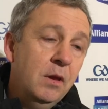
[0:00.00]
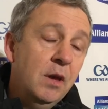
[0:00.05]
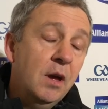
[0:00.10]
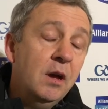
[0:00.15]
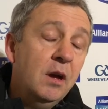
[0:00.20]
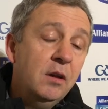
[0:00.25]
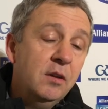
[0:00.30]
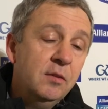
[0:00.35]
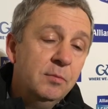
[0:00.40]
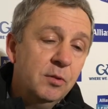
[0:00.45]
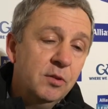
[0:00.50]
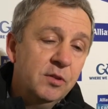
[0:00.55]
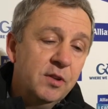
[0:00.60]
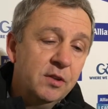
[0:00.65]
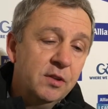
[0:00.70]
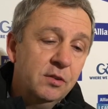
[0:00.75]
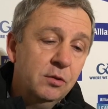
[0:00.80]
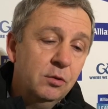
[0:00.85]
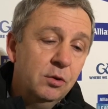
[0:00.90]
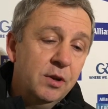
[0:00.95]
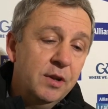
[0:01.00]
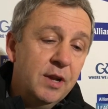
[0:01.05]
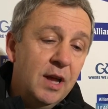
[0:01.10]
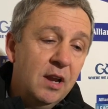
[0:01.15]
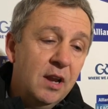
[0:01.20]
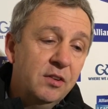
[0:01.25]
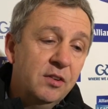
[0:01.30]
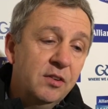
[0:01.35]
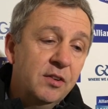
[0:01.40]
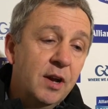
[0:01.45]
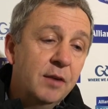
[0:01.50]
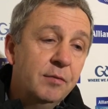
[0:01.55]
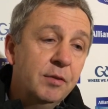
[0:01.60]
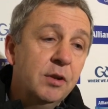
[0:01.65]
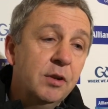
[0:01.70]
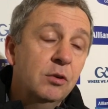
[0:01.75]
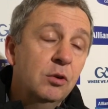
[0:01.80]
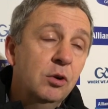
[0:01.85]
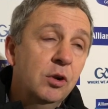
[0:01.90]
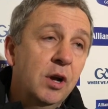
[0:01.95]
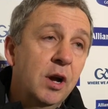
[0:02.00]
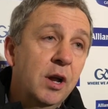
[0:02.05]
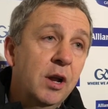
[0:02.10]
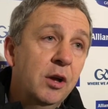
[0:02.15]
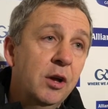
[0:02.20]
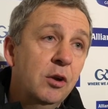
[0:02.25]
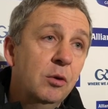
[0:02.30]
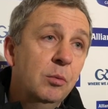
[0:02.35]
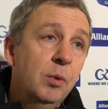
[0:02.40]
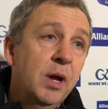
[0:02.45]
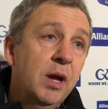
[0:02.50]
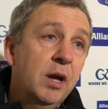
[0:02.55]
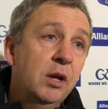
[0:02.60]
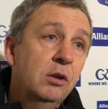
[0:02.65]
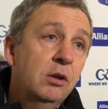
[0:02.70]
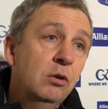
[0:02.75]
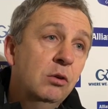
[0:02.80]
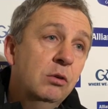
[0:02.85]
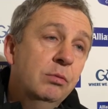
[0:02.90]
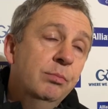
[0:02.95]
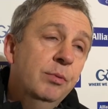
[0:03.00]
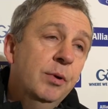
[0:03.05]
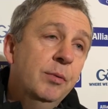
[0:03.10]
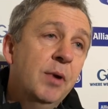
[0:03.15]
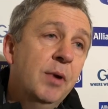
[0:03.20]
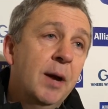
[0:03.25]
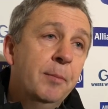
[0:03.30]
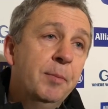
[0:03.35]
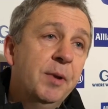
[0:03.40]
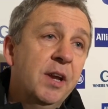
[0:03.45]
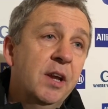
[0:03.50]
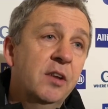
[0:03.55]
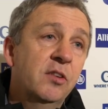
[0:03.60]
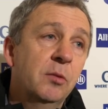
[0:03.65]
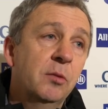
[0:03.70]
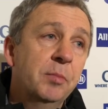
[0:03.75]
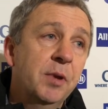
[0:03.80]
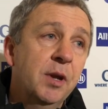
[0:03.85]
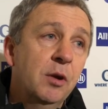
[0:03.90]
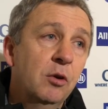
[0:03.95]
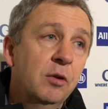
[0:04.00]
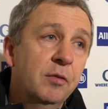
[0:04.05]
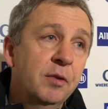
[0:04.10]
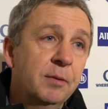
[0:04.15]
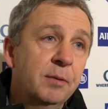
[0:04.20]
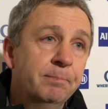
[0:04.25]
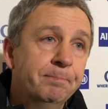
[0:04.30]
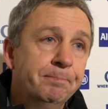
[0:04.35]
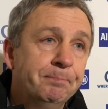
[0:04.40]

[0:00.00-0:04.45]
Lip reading: Yeah, I suppose that's a good analysis of it. It could have gone either way, and look, we were happy to get something out of it.